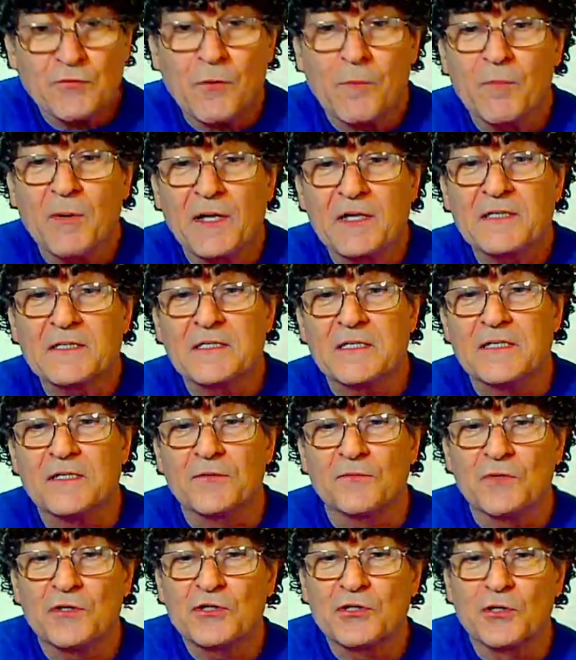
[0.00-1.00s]
replace the
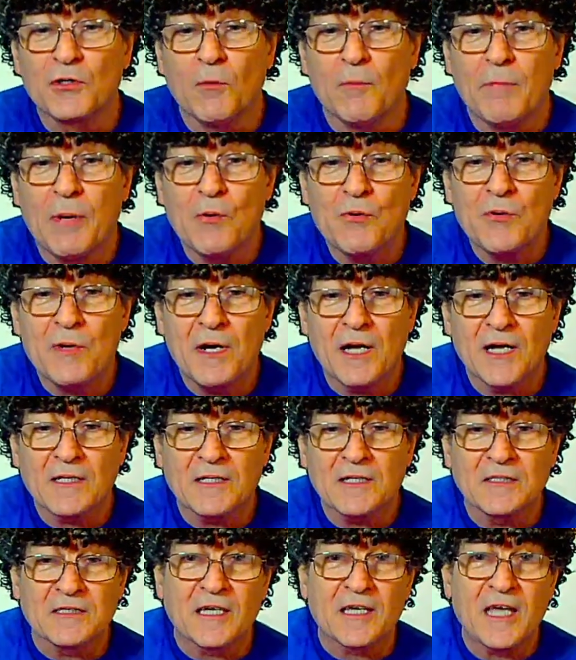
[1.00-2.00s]
original bone nut
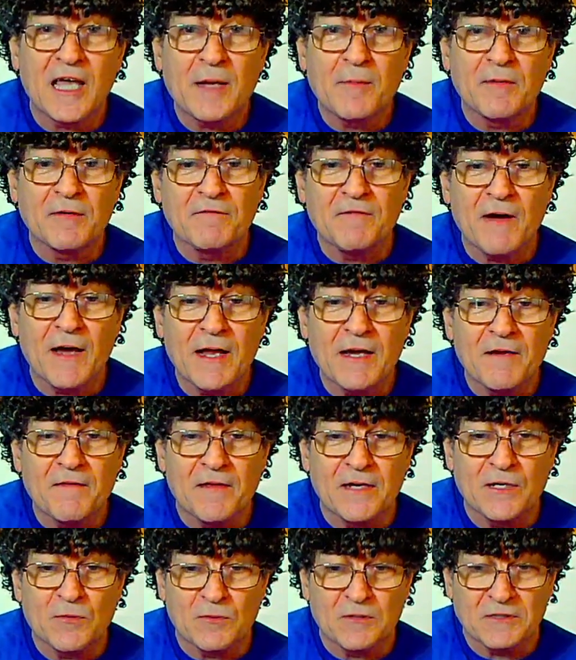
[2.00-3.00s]
because I came to find
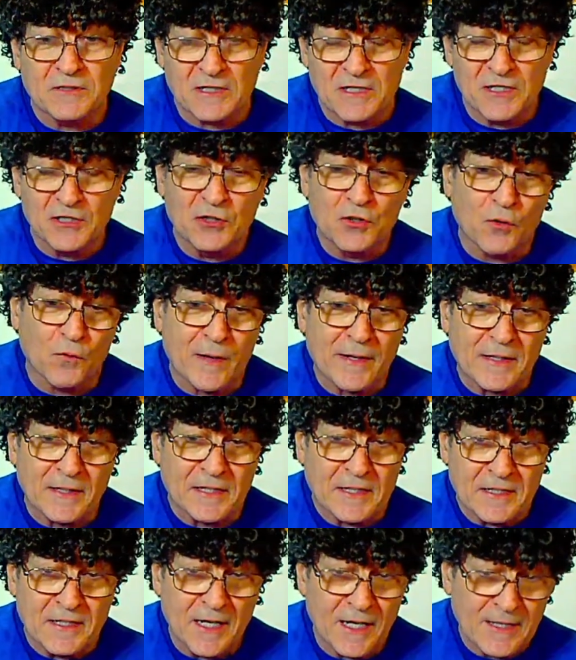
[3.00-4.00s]
that it was
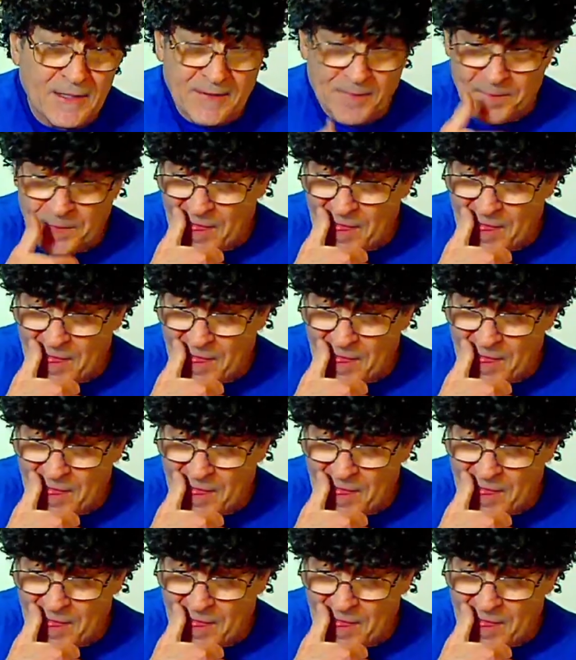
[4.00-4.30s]
incorrectly cut